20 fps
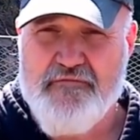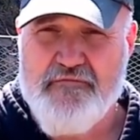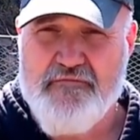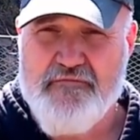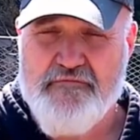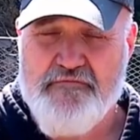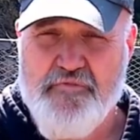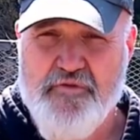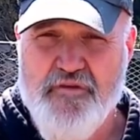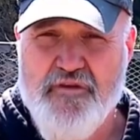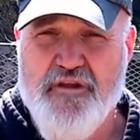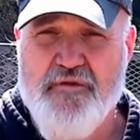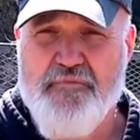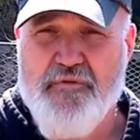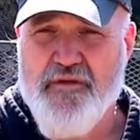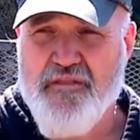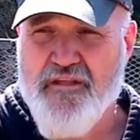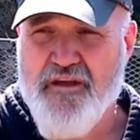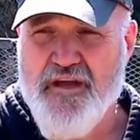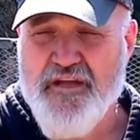Put it up
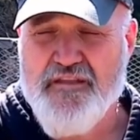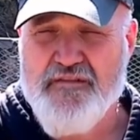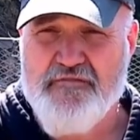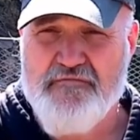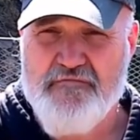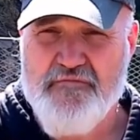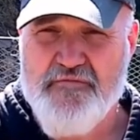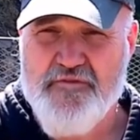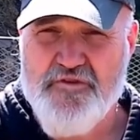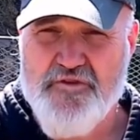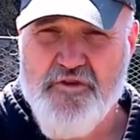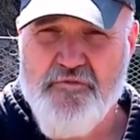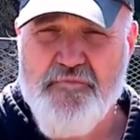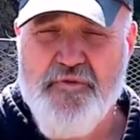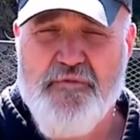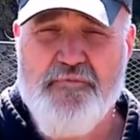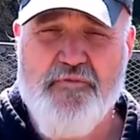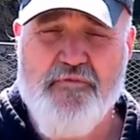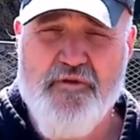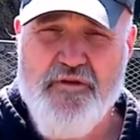online. Show
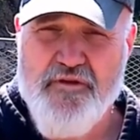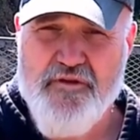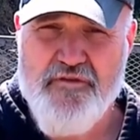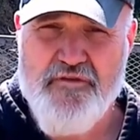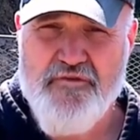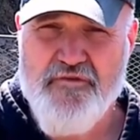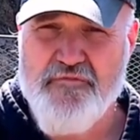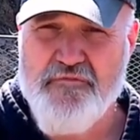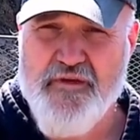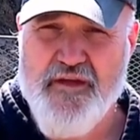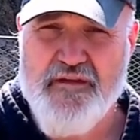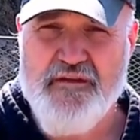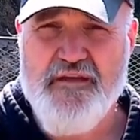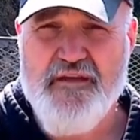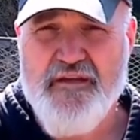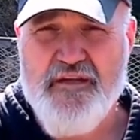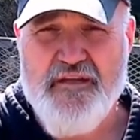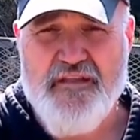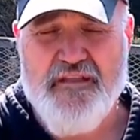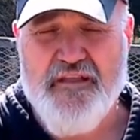people what you're doing, man.
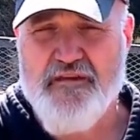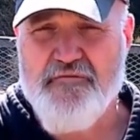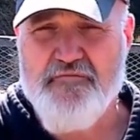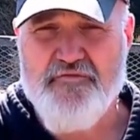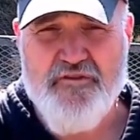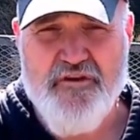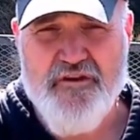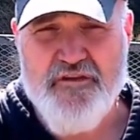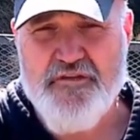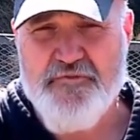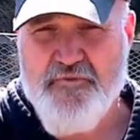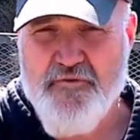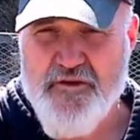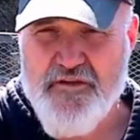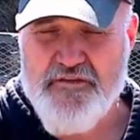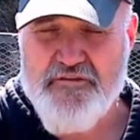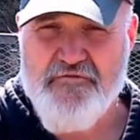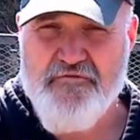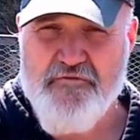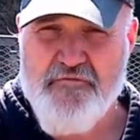Let them draw
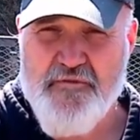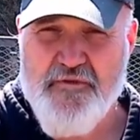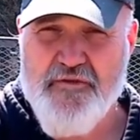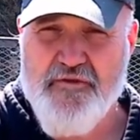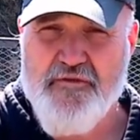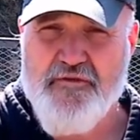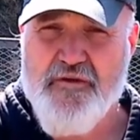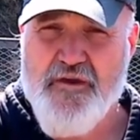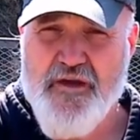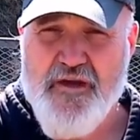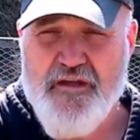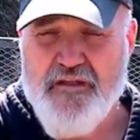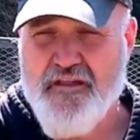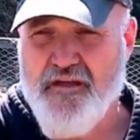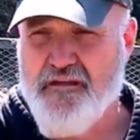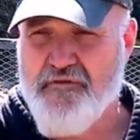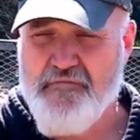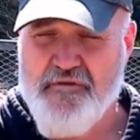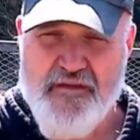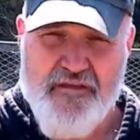inspiration from you. Let them
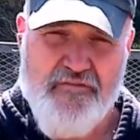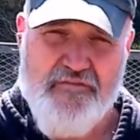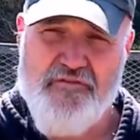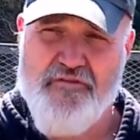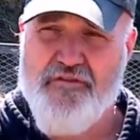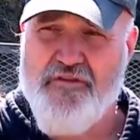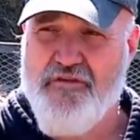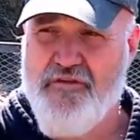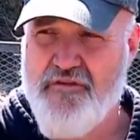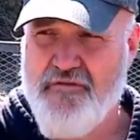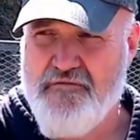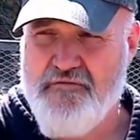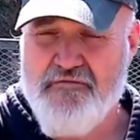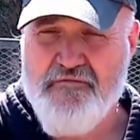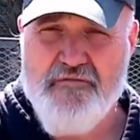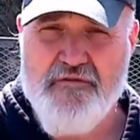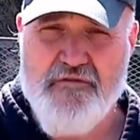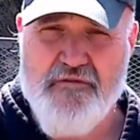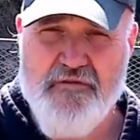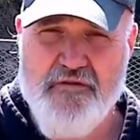give you good
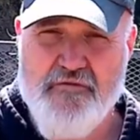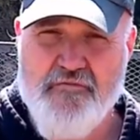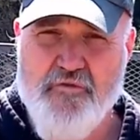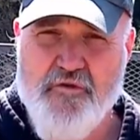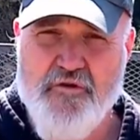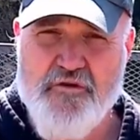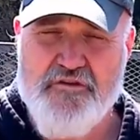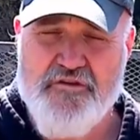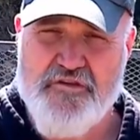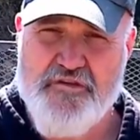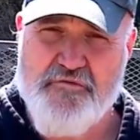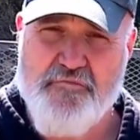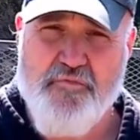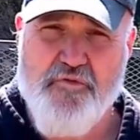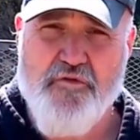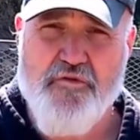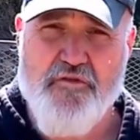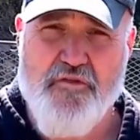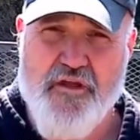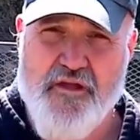words of support
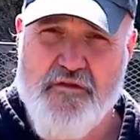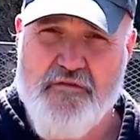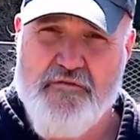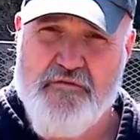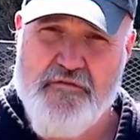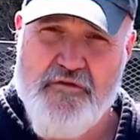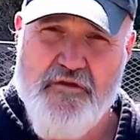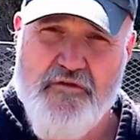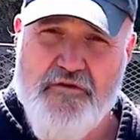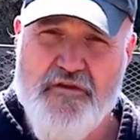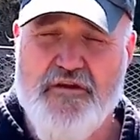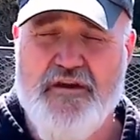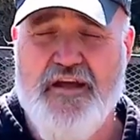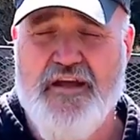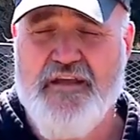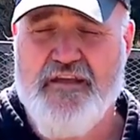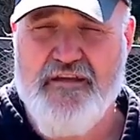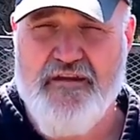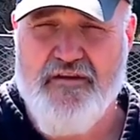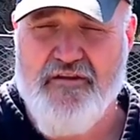like Yoda and I
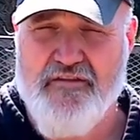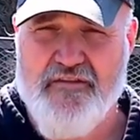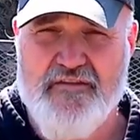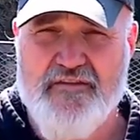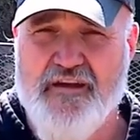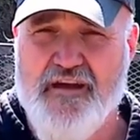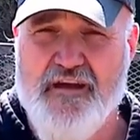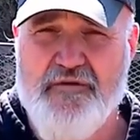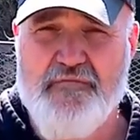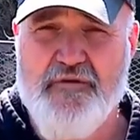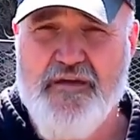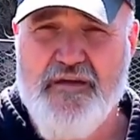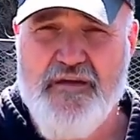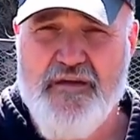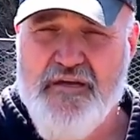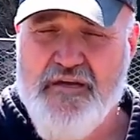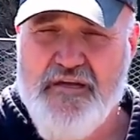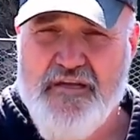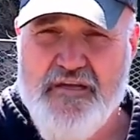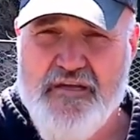get all the time.
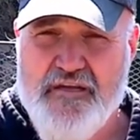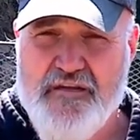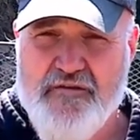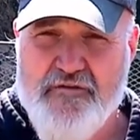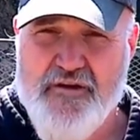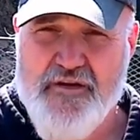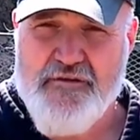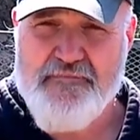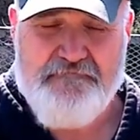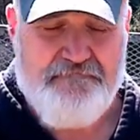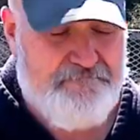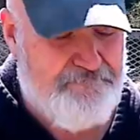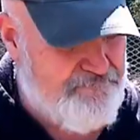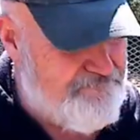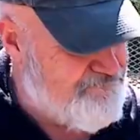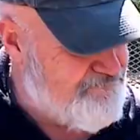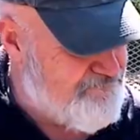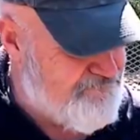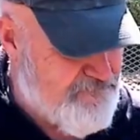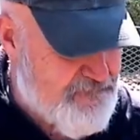You know what?
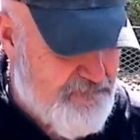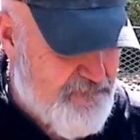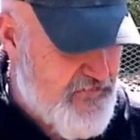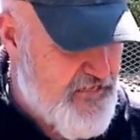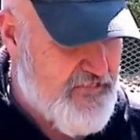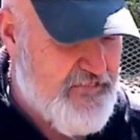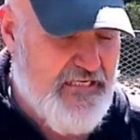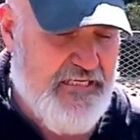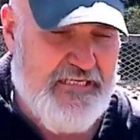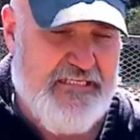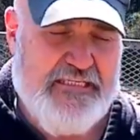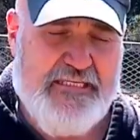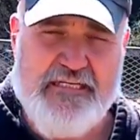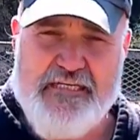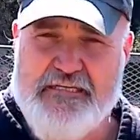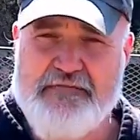That's how it's done.